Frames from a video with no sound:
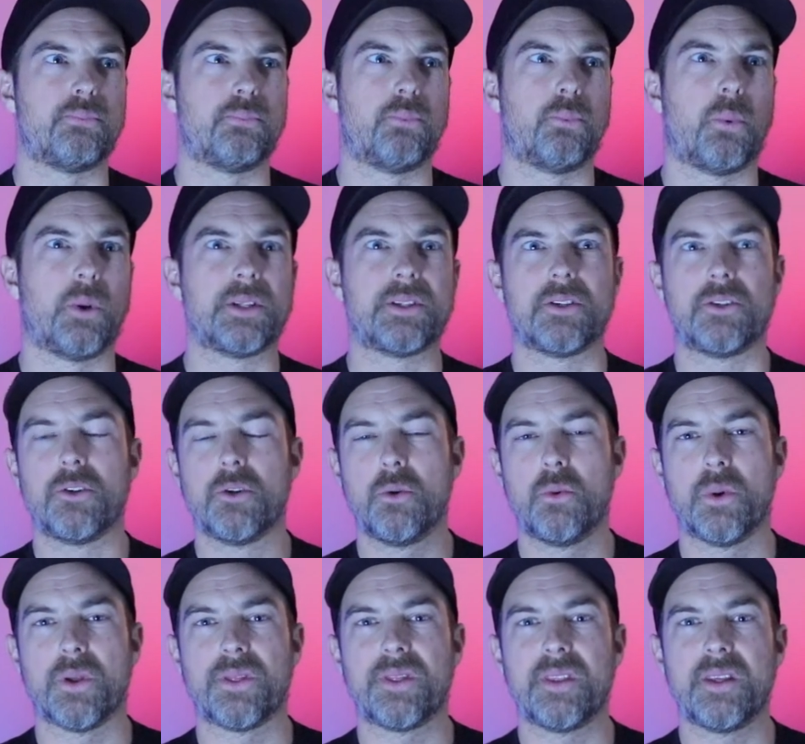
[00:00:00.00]
what to do
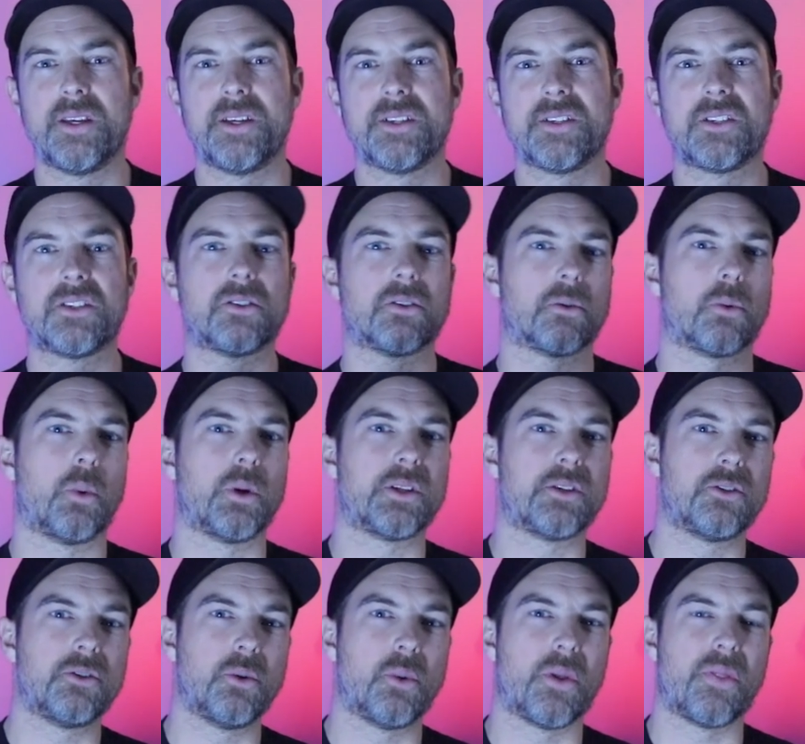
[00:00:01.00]
with this or what
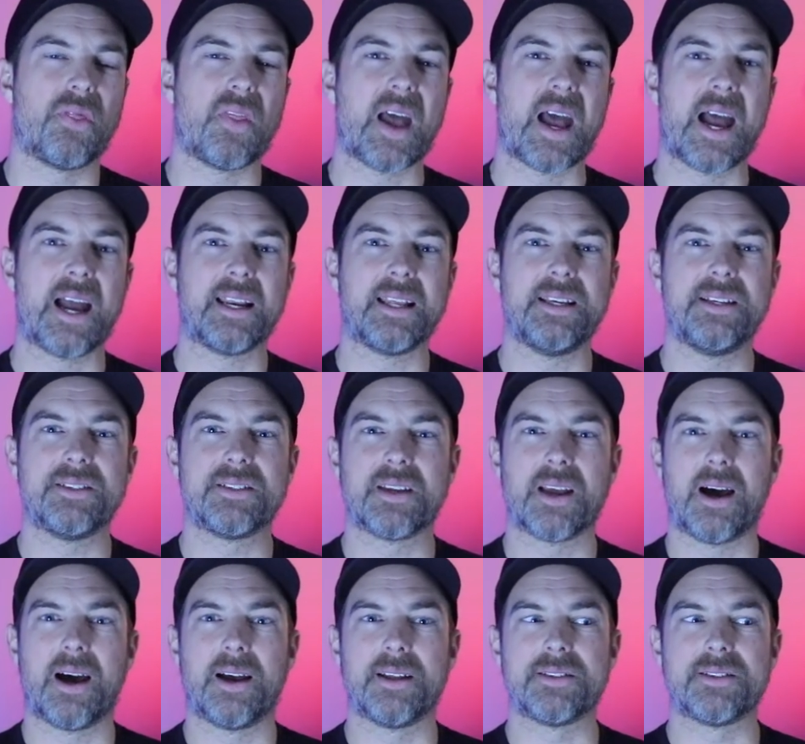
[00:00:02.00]
to do with that. He's
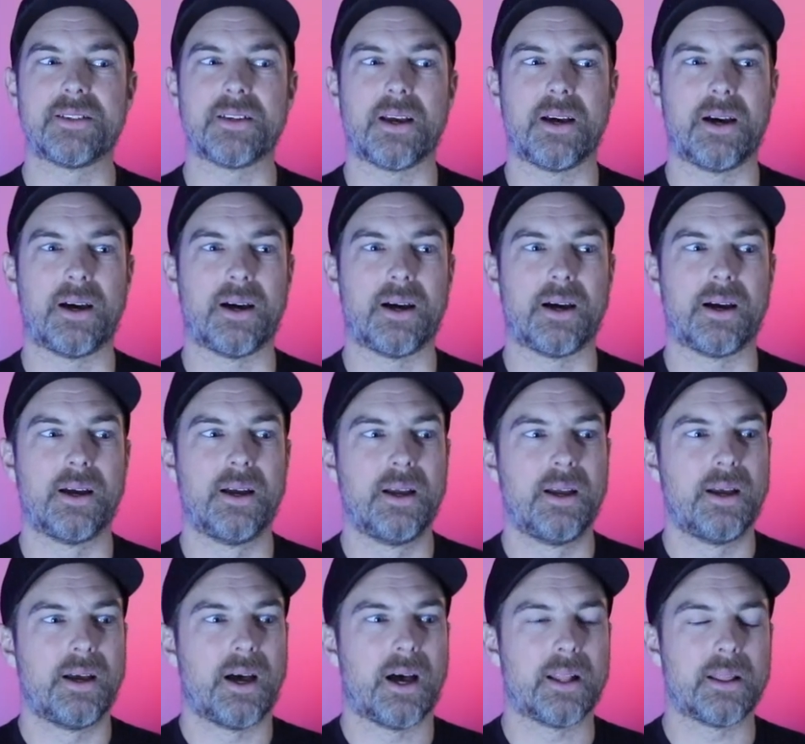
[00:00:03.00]
got uh,
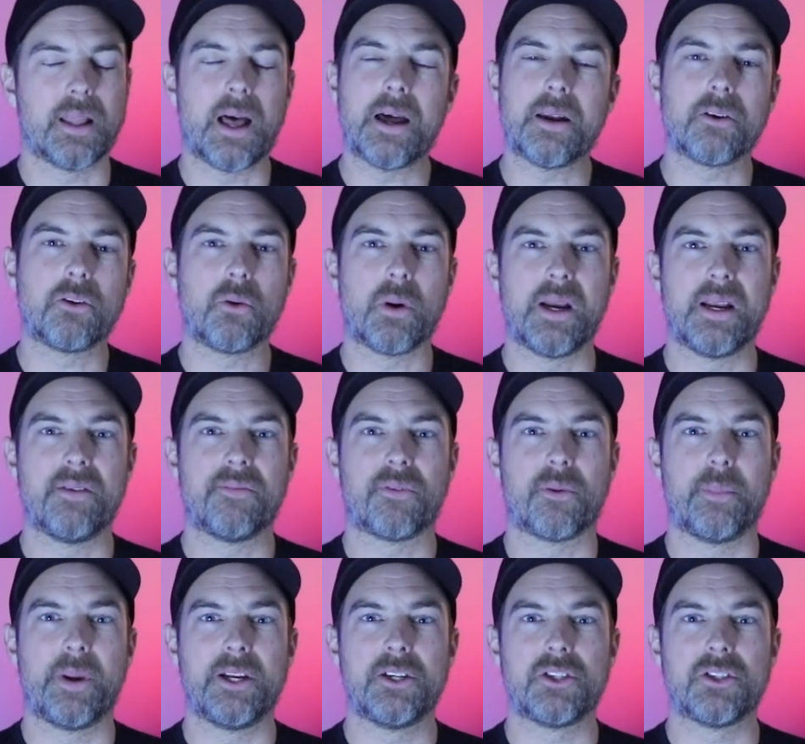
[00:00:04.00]
a lot of great
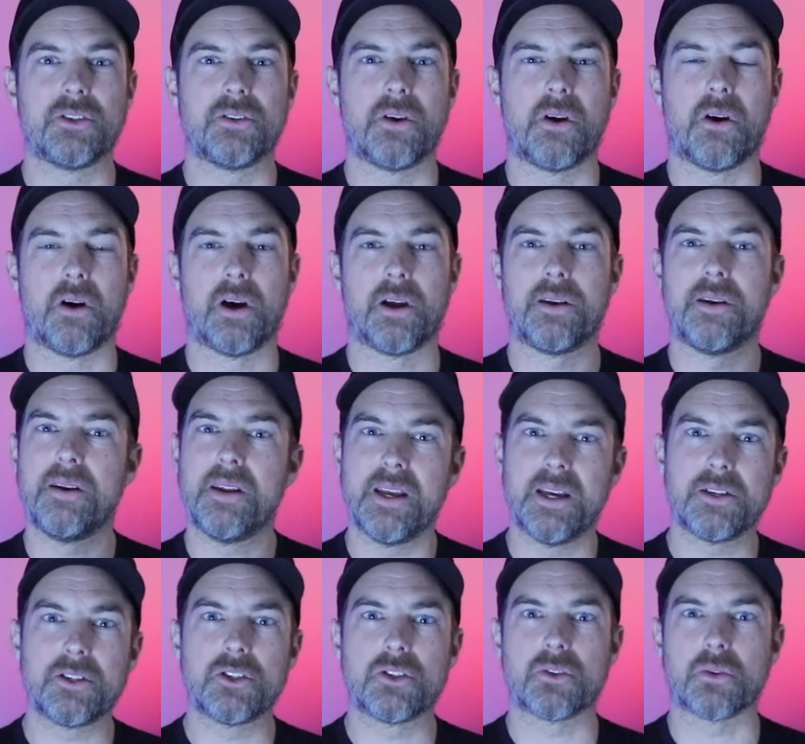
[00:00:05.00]
information on
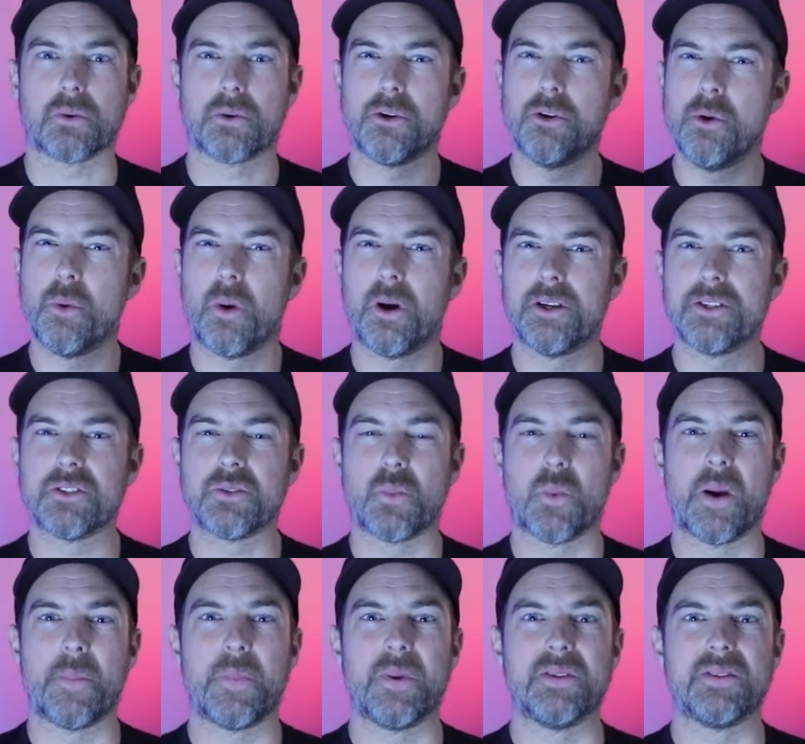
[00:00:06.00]
niche or nuanced
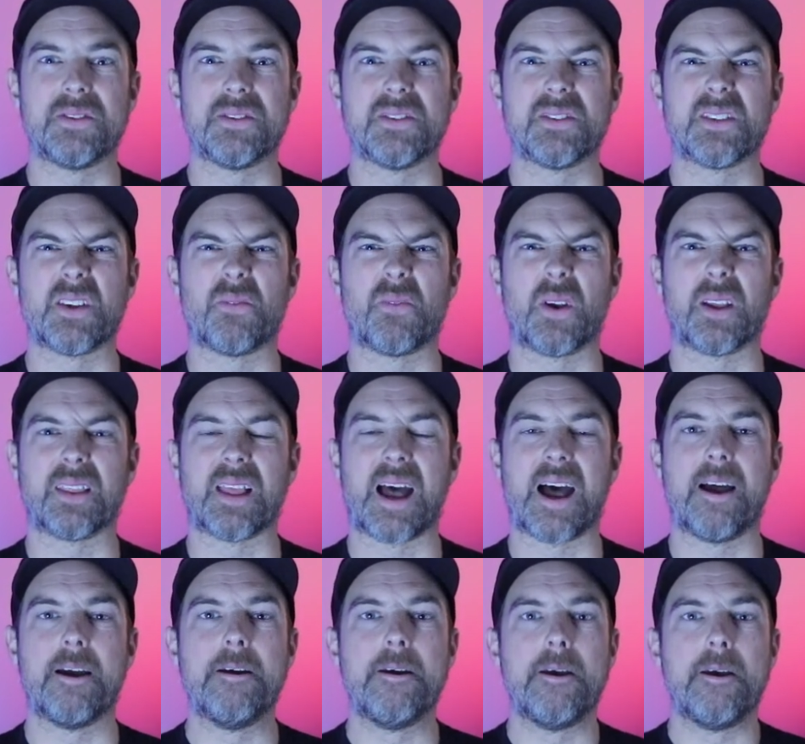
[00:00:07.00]
weapons and stuff like
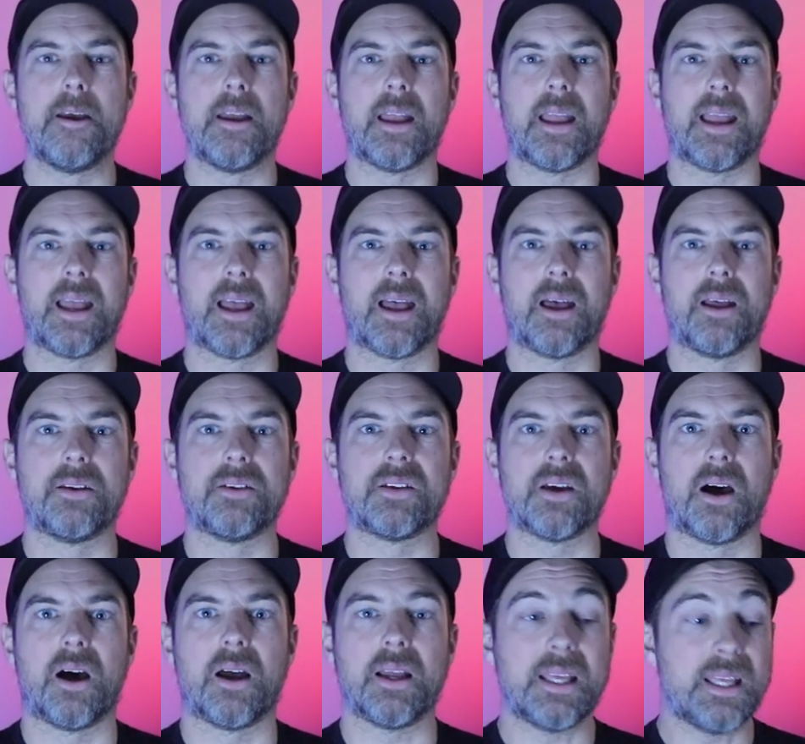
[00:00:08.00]
that. And
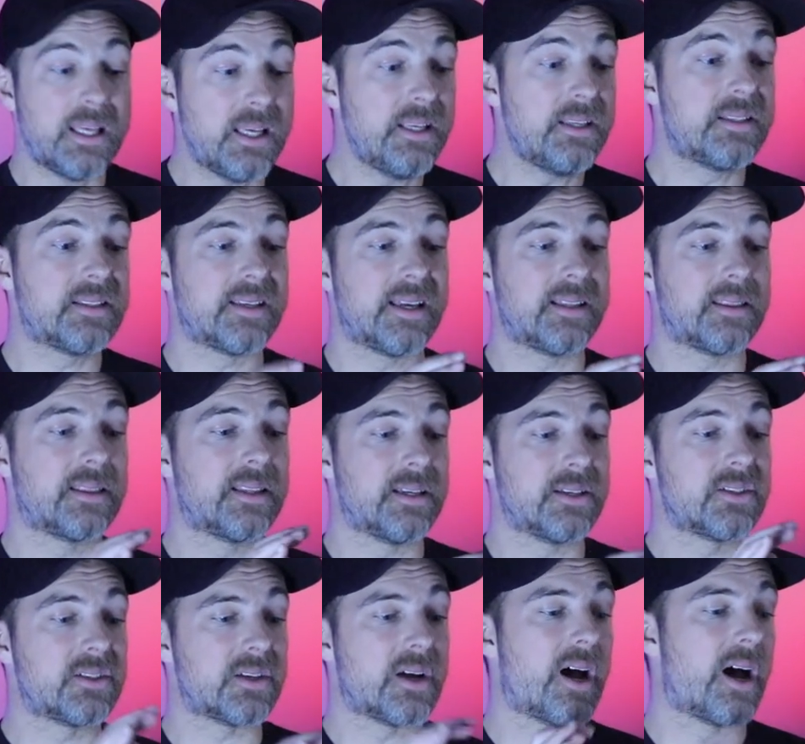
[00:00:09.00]
uh, he sent
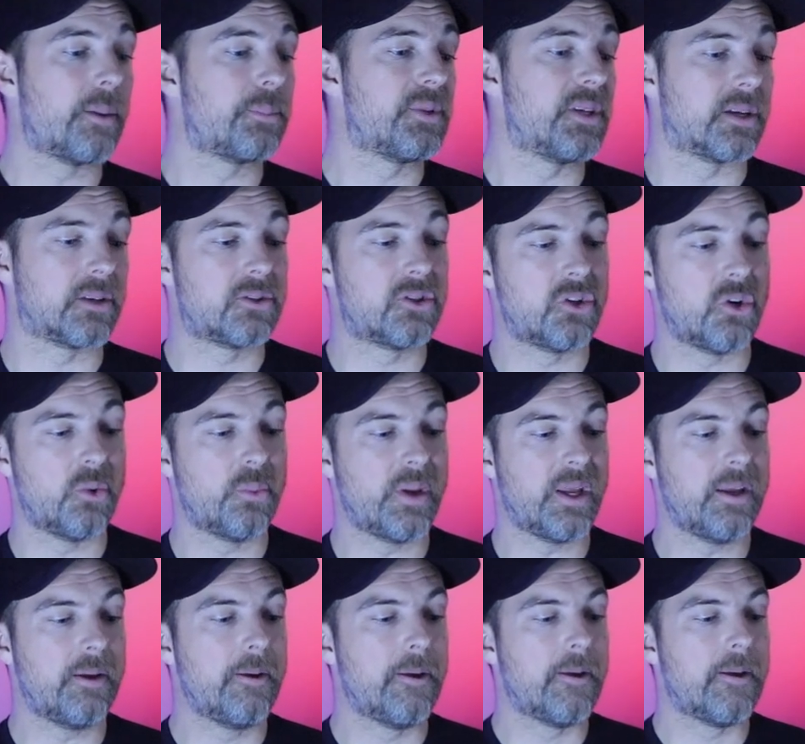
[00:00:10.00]
this optic to
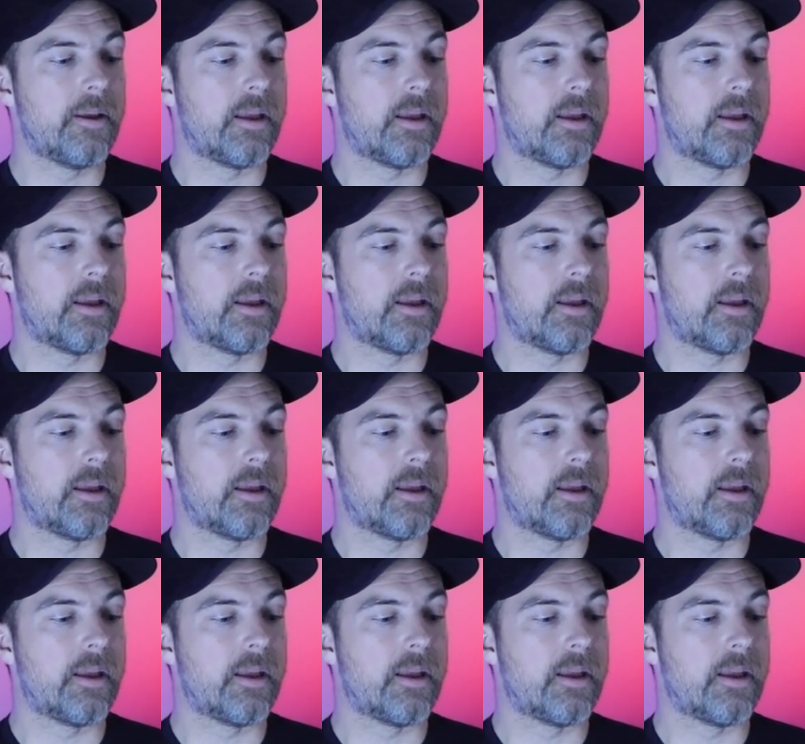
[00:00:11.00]
me